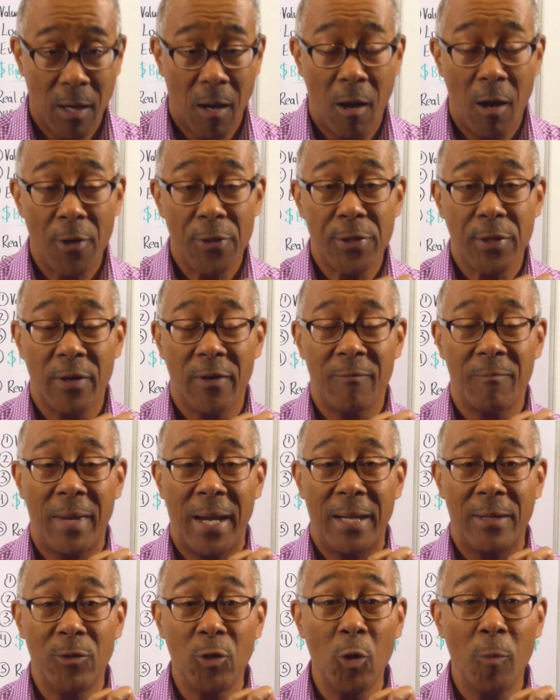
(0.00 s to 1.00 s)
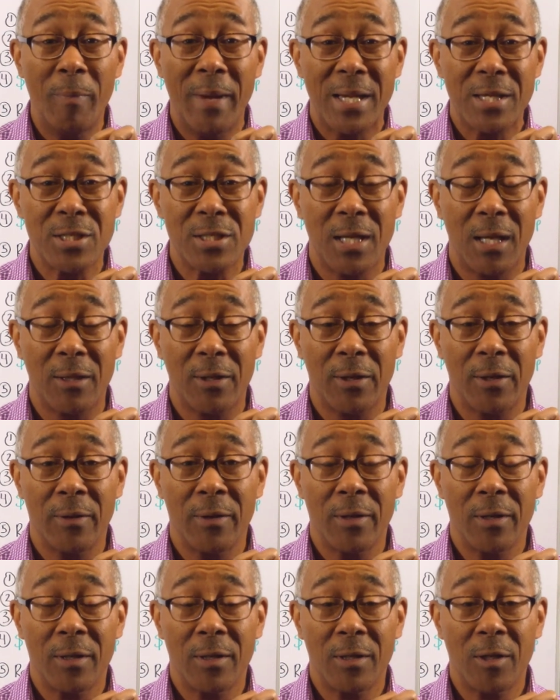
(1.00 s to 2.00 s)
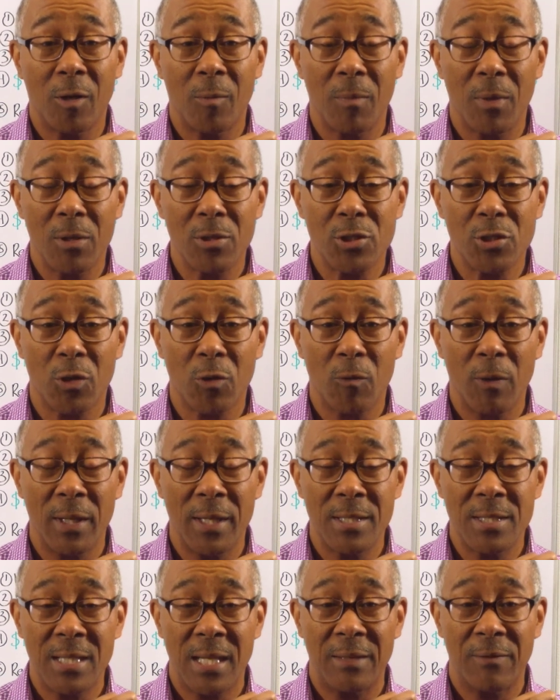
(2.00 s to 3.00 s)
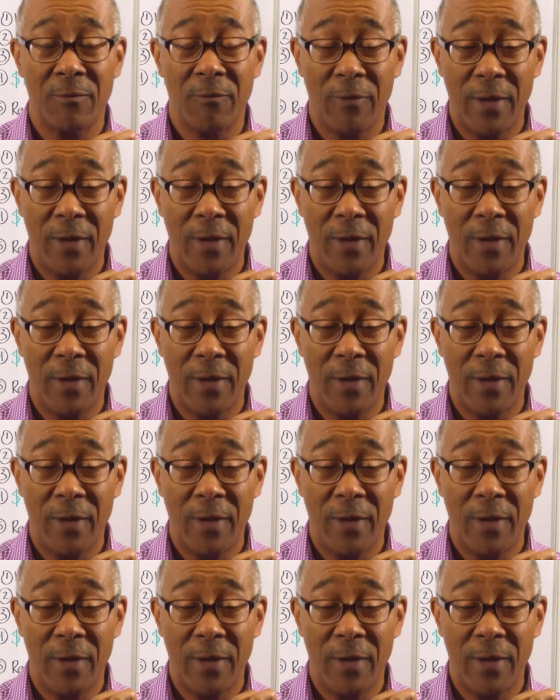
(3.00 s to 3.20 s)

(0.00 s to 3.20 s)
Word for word: the author of my new bestseller, Commercial Real Estate